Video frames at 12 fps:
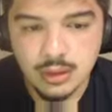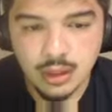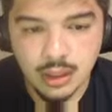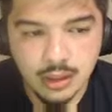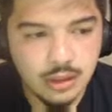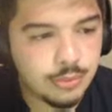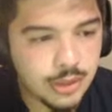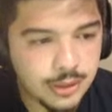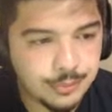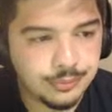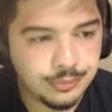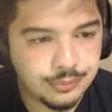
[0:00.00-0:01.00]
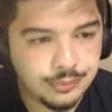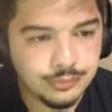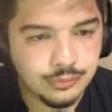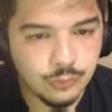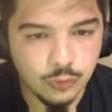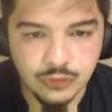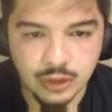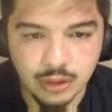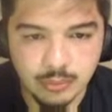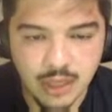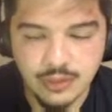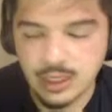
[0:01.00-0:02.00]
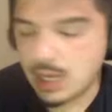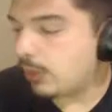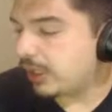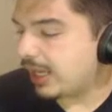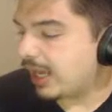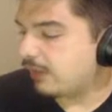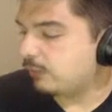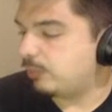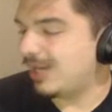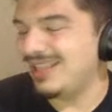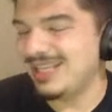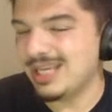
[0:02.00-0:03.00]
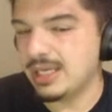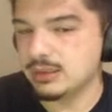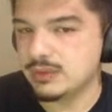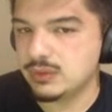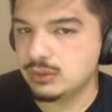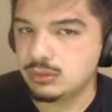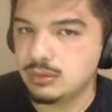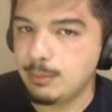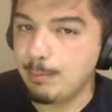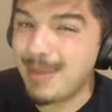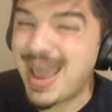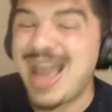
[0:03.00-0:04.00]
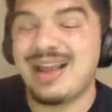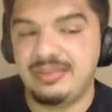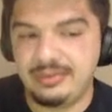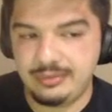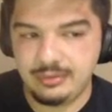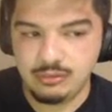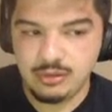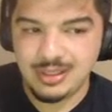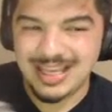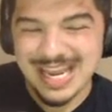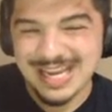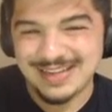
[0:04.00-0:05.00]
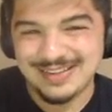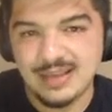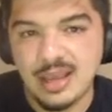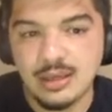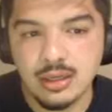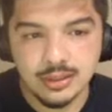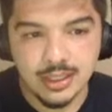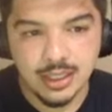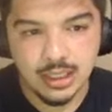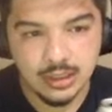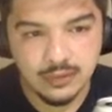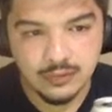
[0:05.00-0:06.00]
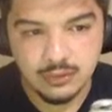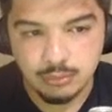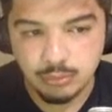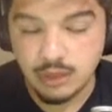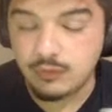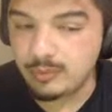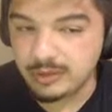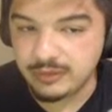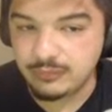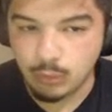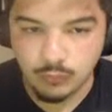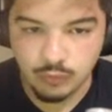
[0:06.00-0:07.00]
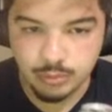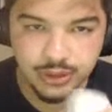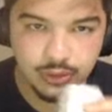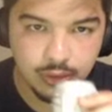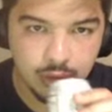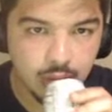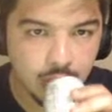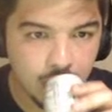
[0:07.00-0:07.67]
I don't know, man. We'll see. I think I want to have, by the end, max 8 Cy Young candidates. Preferably 4 from each league.